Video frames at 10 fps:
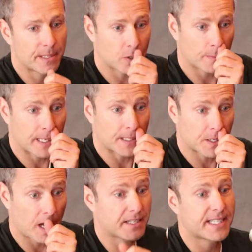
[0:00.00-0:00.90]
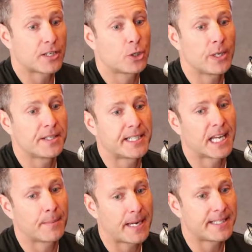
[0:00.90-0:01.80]
It took me, I'd say, 2 years to
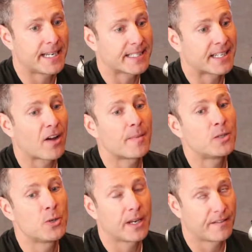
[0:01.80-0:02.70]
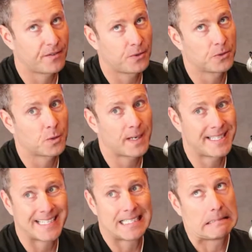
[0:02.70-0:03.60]
get the basics, and I've been doing it for
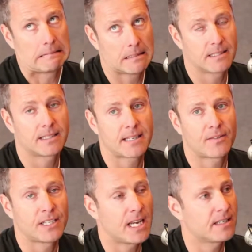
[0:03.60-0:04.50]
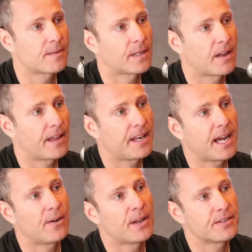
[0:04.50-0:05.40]
27 years, something like that
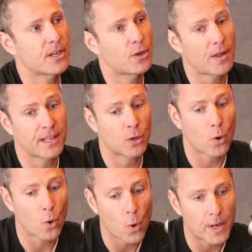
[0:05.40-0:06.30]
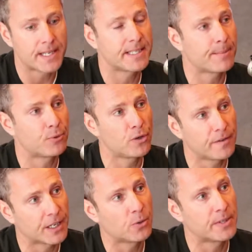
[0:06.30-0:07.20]
now. And so I think you're always
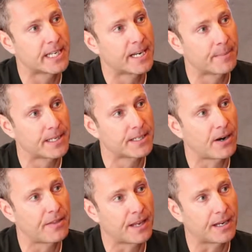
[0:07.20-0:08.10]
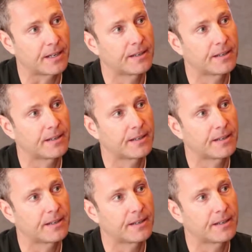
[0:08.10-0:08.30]
improving and always getting better, I think.